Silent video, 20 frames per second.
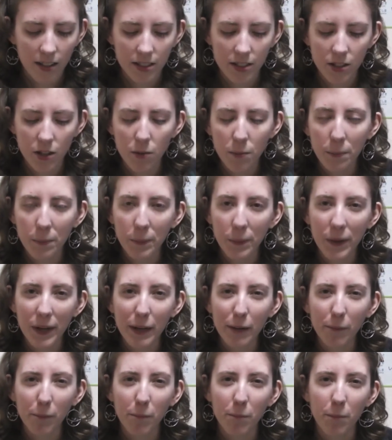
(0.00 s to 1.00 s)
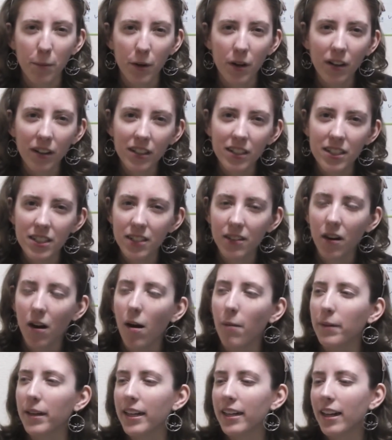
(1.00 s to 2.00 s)
Don't bring books.
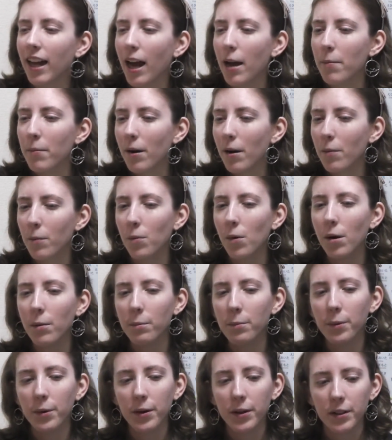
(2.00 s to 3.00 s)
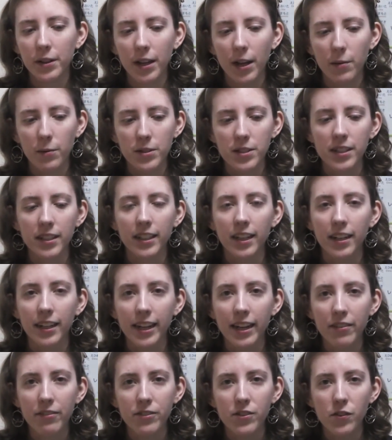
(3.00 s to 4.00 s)
I mean, I brought one book that was like a
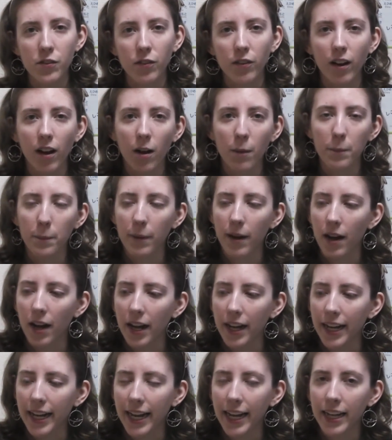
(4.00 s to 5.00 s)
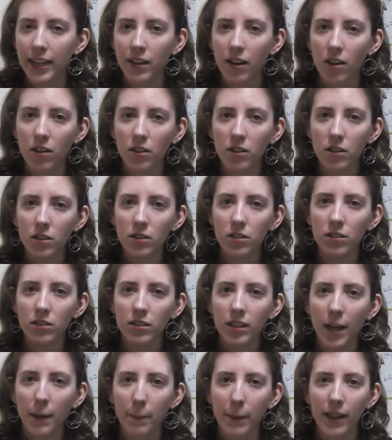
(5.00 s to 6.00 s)
gift from my aunt and uncle
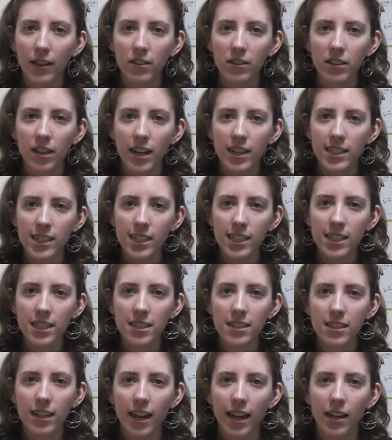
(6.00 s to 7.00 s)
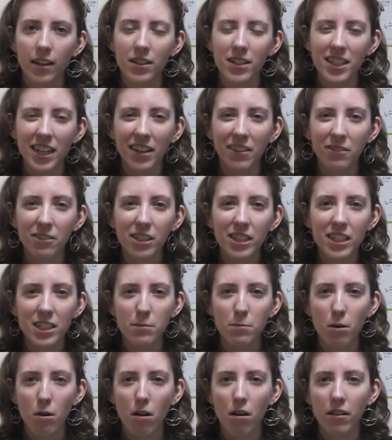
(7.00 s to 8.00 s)
and my little cousins, and it's like a really
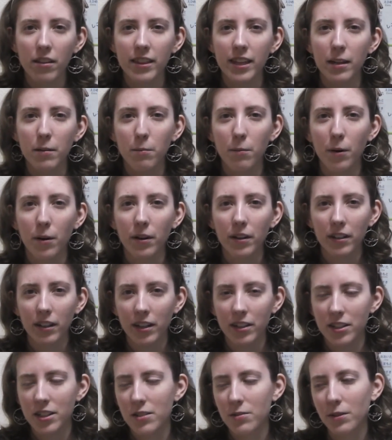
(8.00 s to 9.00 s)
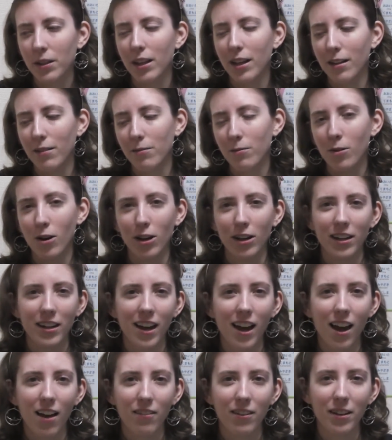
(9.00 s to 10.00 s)
small, thin book, and I just really wanted to
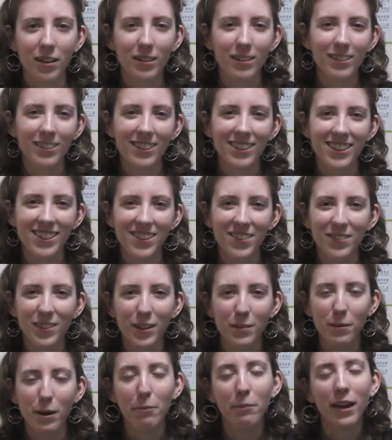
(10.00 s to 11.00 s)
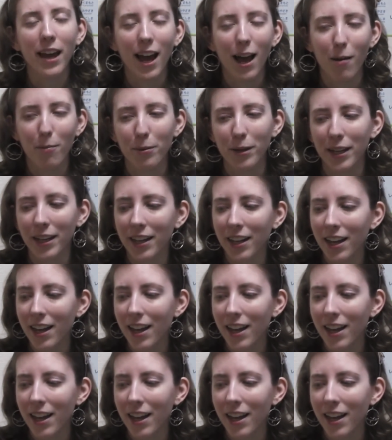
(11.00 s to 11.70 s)
have it because it really made me happy.